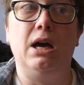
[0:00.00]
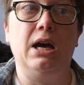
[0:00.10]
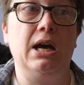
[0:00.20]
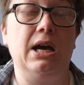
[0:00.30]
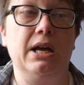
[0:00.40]

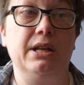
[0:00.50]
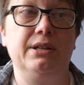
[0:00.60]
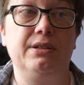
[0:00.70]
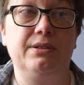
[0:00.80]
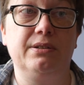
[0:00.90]

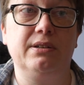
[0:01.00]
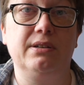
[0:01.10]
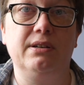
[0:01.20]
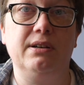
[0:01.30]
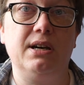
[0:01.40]
And
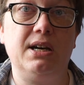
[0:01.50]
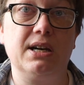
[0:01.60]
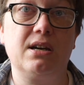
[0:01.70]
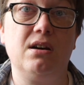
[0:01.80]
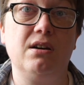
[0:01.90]
I
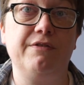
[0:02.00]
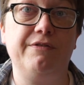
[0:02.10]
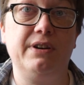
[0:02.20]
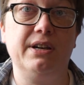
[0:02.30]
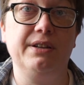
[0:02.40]
can't
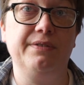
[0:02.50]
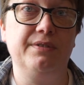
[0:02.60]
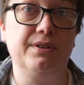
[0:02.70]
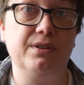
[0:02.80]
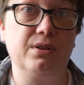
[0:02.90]
find
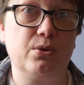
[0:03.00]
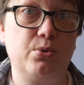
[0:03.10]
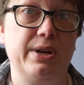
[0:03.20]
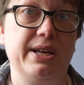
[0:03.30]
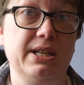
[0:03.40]
the
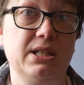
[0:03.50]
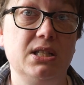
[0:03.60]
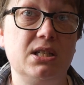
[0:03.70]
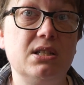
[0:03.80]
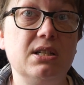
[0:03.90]

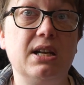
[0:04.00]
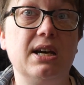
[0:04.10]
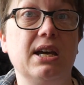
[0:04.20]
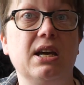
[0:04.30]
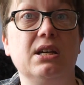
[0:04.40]
cranes that
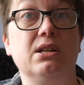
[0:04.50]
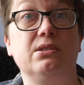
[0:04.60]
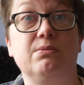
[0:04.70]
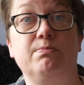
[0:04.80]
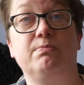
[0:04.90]
I
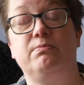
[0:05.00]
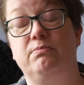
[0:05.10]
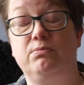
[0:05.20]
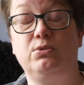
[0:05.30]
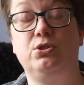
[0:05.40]

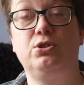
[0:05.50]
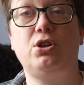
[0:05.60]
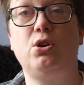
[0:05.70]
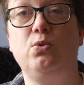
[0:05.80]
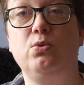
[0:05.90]

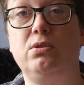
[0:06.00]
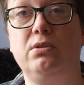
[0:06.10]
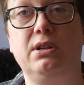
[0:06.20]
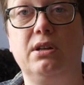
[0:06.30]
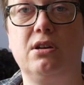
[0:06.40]
showed
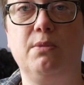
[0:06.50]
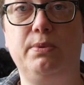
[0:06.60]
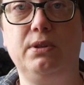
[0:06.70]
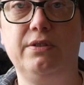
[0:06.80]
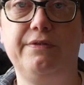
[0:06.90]
in a
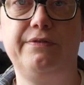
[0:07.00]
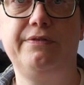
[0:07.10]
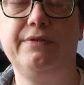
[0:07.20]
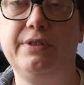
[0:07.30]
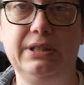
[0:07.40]
couple of
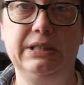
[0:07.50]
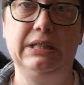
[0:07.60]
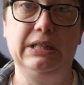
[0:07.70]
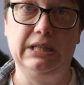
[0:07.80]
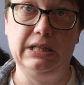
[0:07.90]

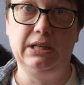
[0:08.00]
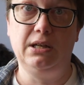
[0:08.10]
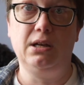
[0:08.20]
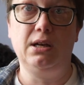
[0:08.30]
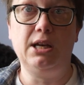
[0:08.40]

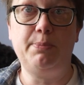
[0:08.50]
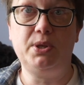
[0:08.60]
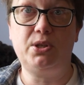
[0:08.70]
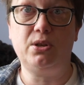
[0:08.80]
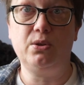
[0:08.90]

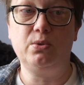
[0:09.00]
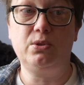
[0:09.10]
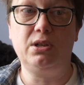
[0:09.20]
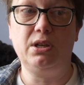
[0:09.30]
episodes